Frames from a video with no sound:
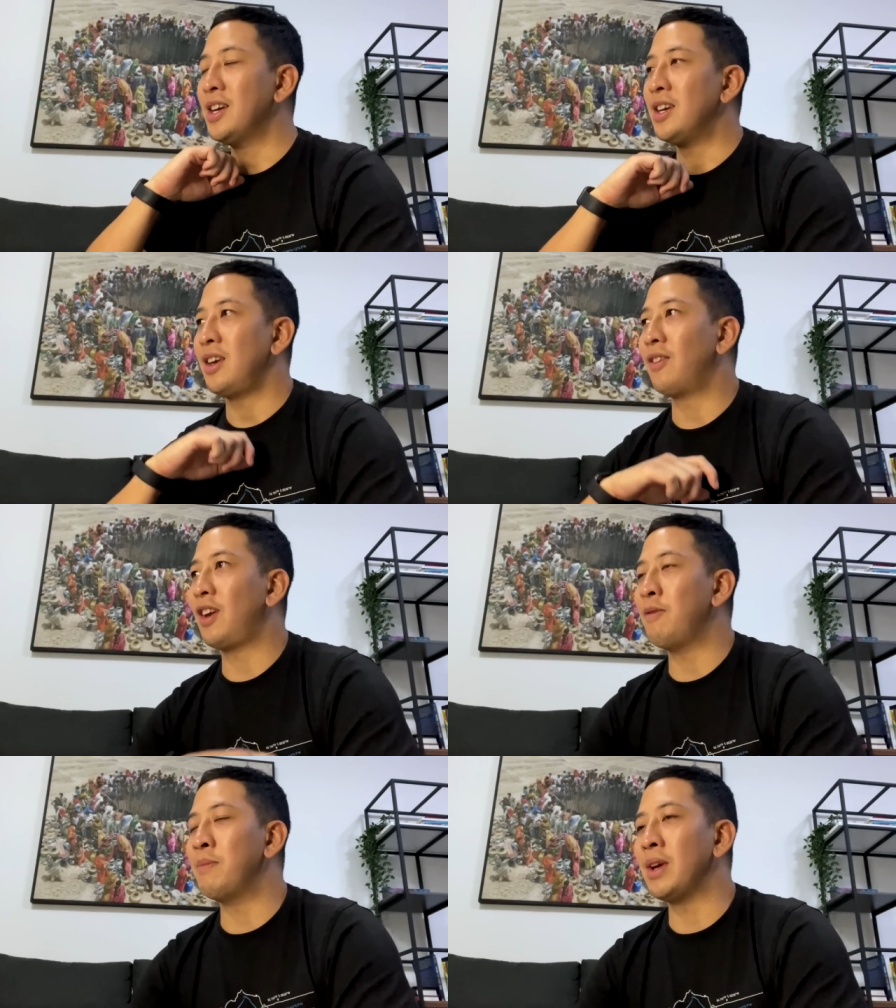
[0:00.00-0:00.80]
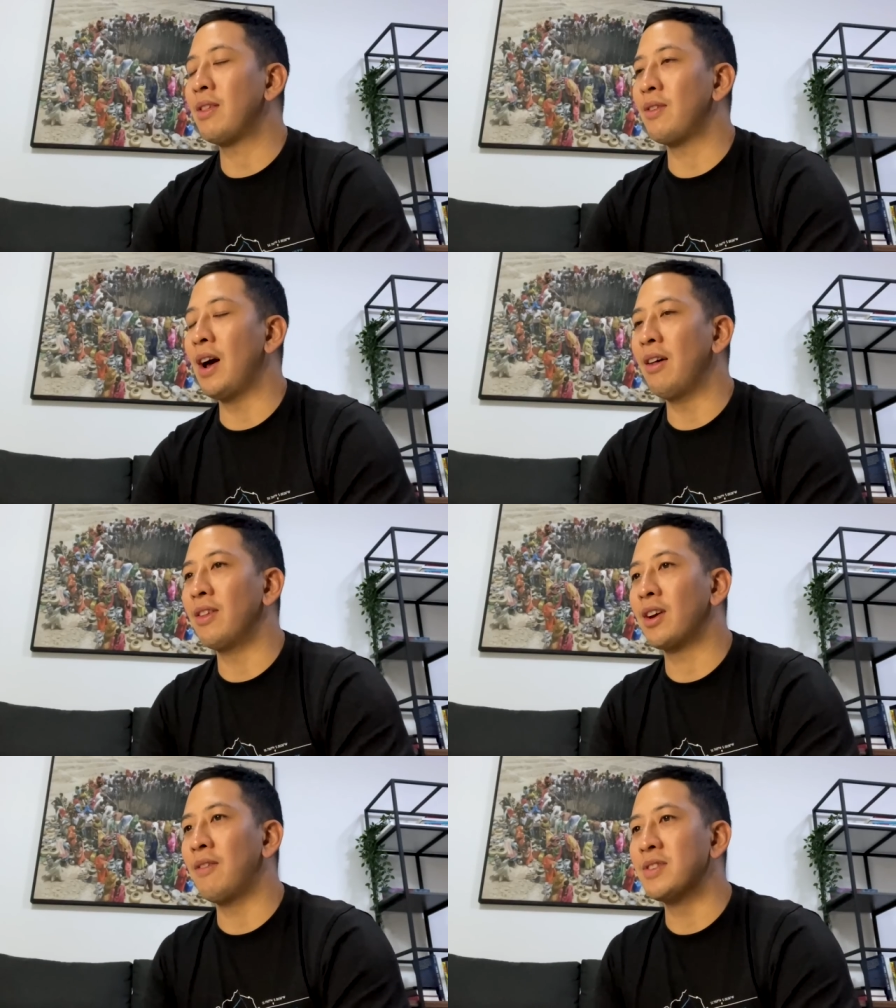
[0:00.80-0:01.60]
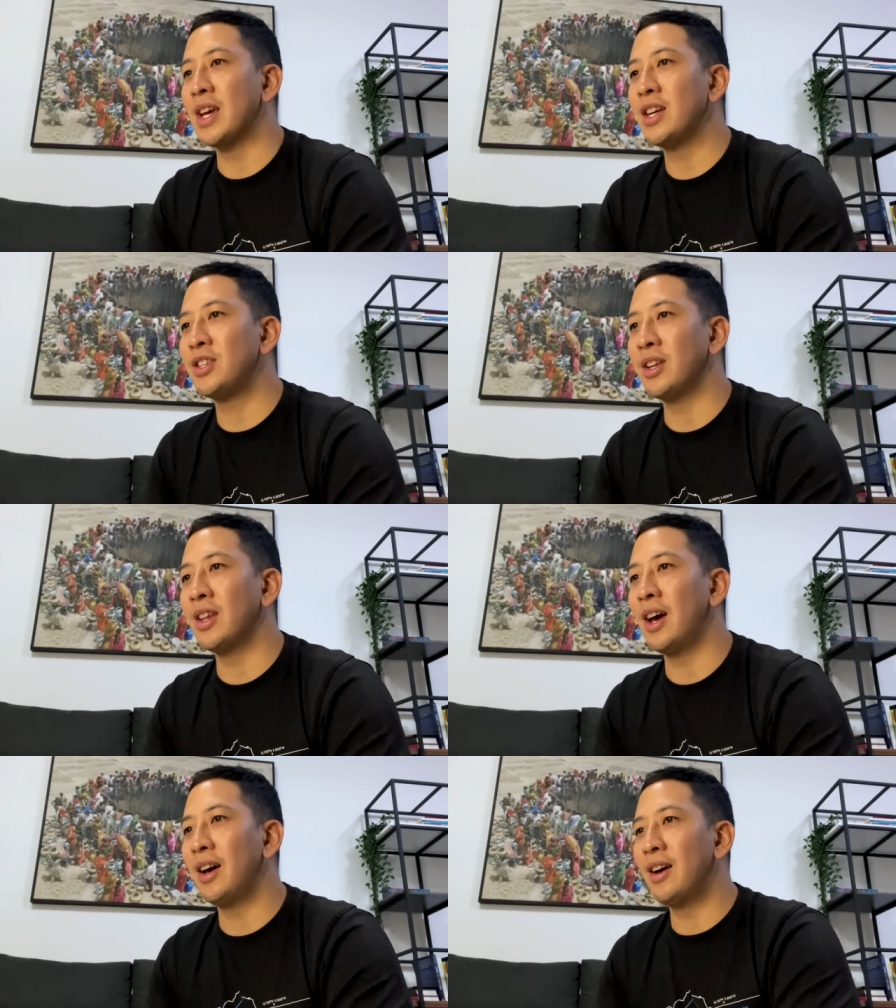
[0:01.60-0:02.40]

you've given me throughout the conversation that